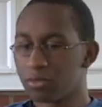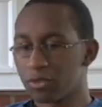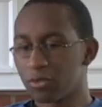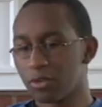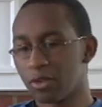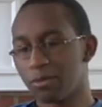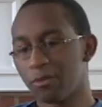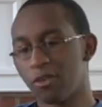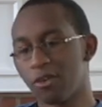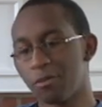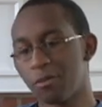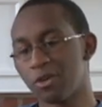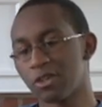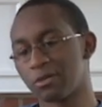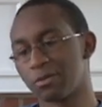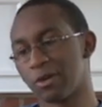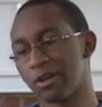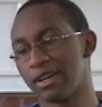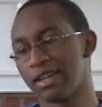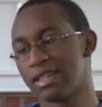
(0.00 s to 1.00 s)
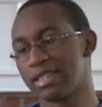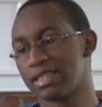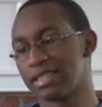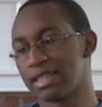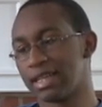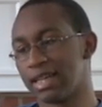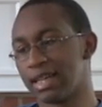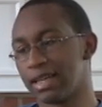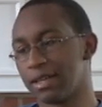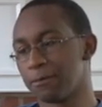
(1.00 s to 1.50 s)
for the most part, it's
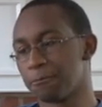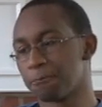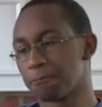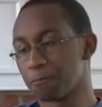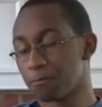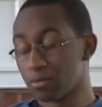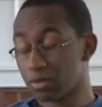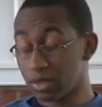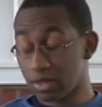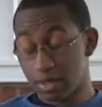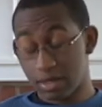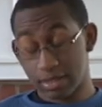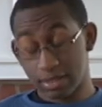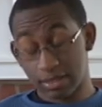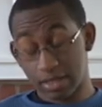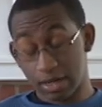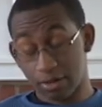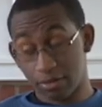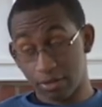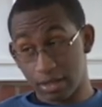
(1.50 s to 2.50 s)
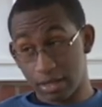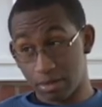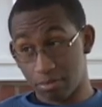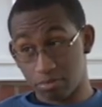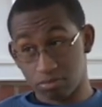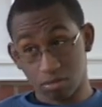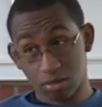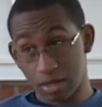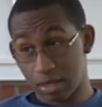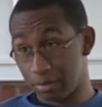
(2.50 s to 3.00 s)
not really a
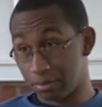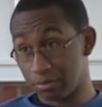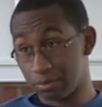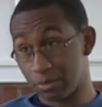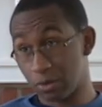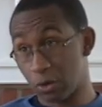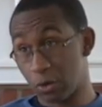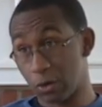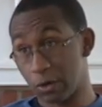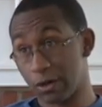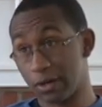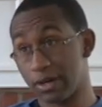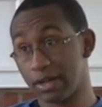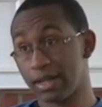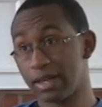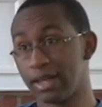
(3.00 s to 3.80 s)
problem or